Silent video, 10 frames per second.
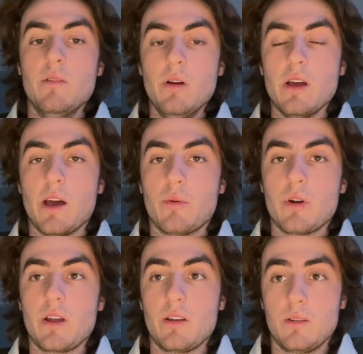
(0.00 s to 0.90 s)
And
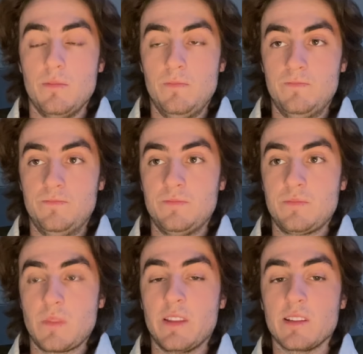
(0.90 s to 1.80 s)

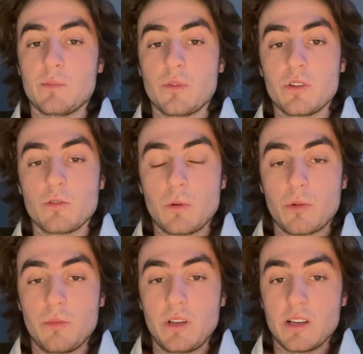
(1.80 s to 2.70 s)
and that's important to remember
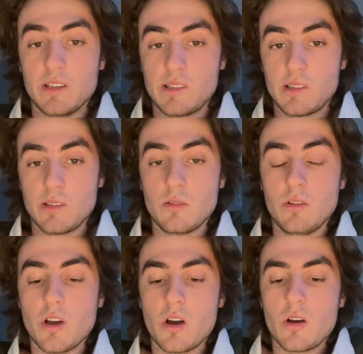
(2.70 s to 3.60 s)
because
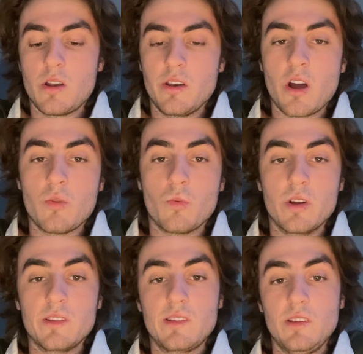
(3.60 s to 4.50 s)
not
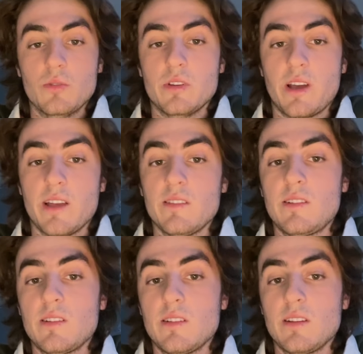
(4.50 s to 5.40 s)
one single
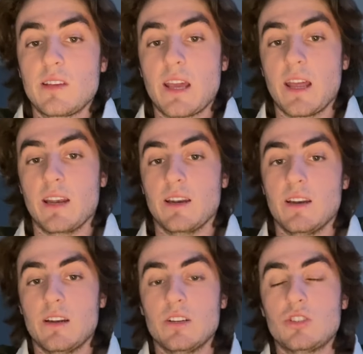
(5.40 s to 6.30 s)
test can
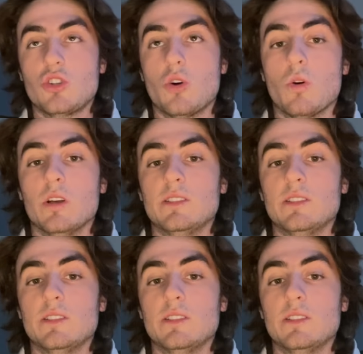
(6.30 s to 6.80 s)
show us